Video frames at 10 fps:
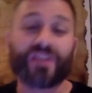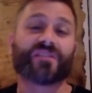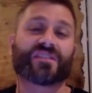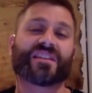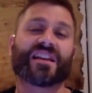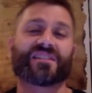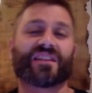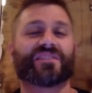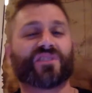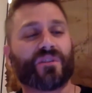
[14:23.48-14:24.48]
here's the thing: is
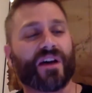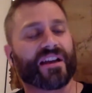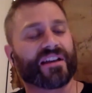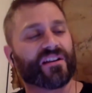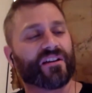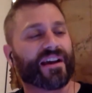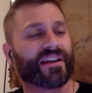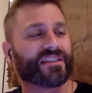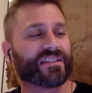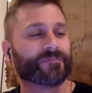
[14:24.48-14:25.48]
like so I you know I
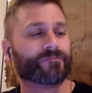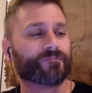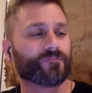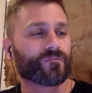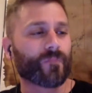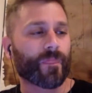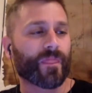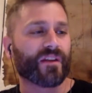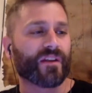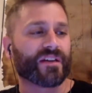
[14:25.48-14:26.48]
had um
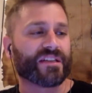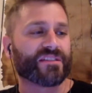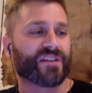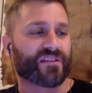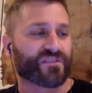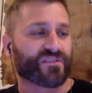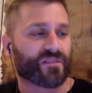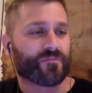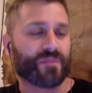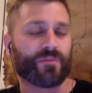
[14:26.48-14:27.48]
you know I had talked to
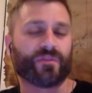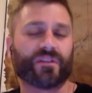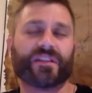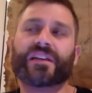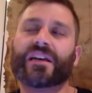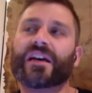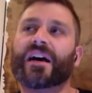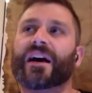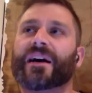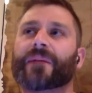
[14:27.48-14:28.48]
certain people and
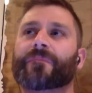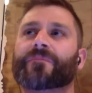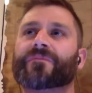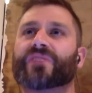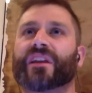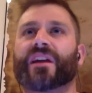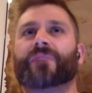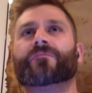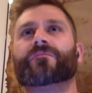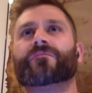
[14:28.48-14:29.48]
um so like
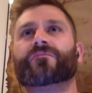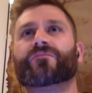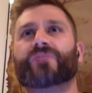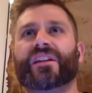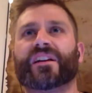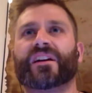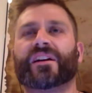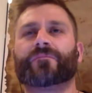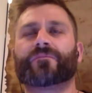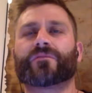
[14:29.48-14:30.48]
I'm reading
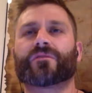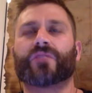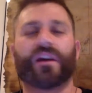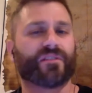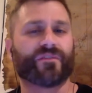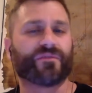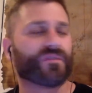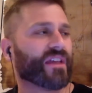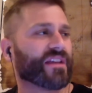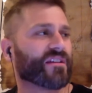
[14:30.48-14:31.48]
um I, if you
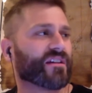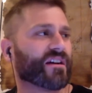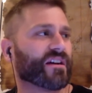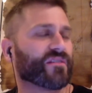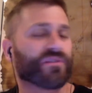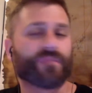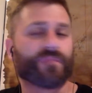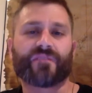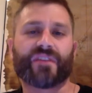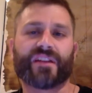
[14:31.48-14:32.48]
like uh, grim
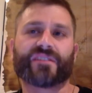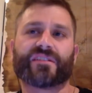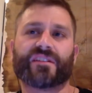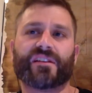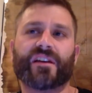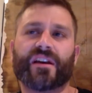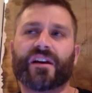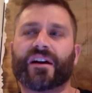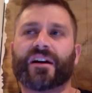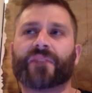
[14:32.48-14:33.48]
dark fantasy
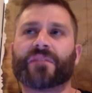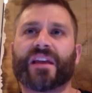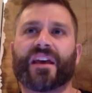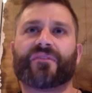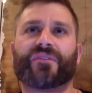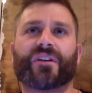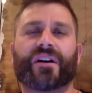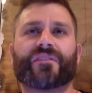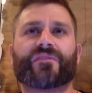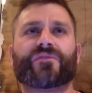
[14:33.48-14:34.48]
uh, I'm gonna have
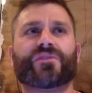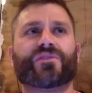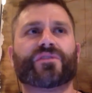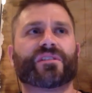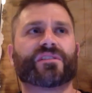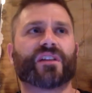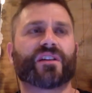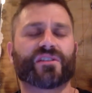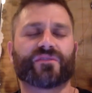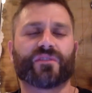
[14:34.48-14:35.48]
on uh, future is uh,
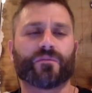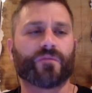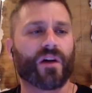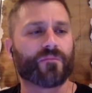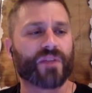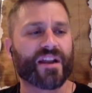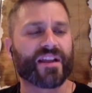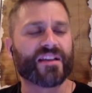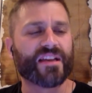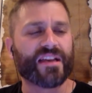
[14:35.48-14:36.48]
Christopher uh, Breading
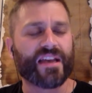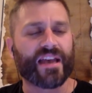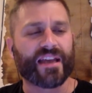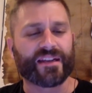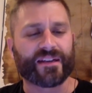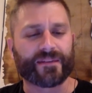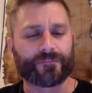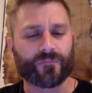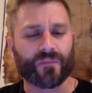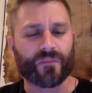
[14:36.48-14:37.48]
and um,
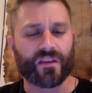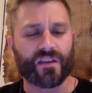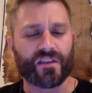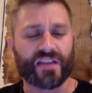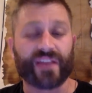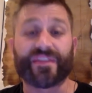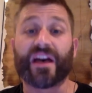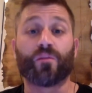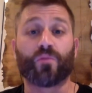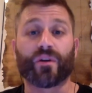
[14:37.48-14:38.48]
he's got the
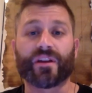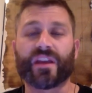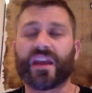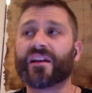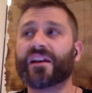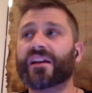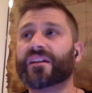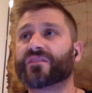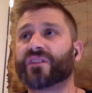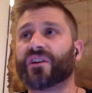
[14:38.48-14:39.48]
Hellborn King.
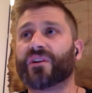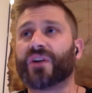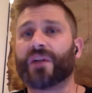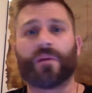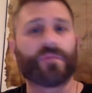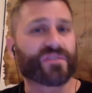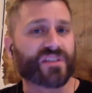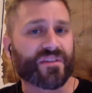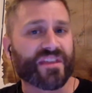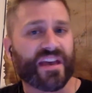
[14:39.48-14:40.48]
So I'm almost
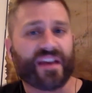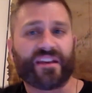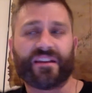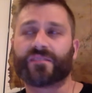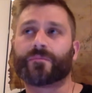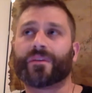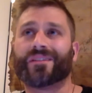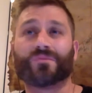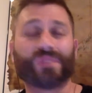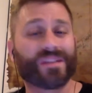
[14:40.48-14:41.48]
done with that. It has
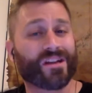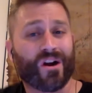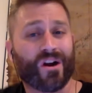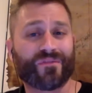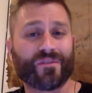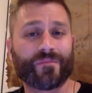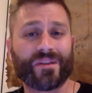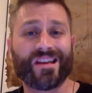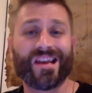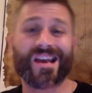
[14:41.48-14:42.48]
been really hard for
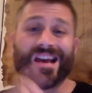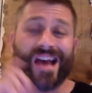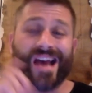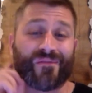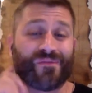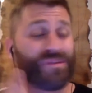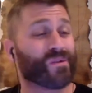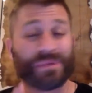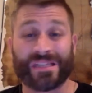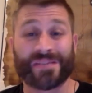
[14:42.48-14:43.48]
me I feel
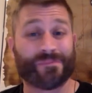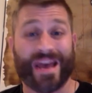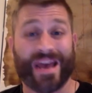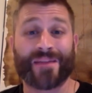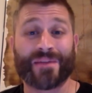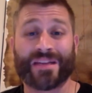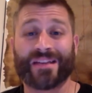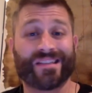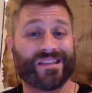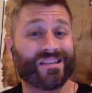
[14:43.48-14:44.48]
really bad
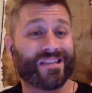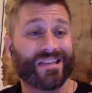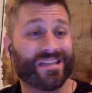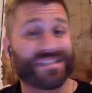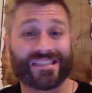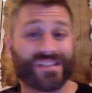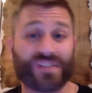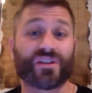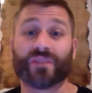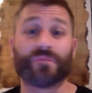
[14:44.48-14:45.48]
because his is
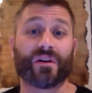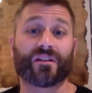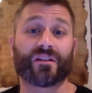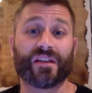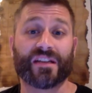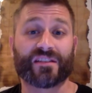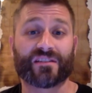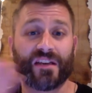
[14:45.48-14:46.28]
such a good book. It's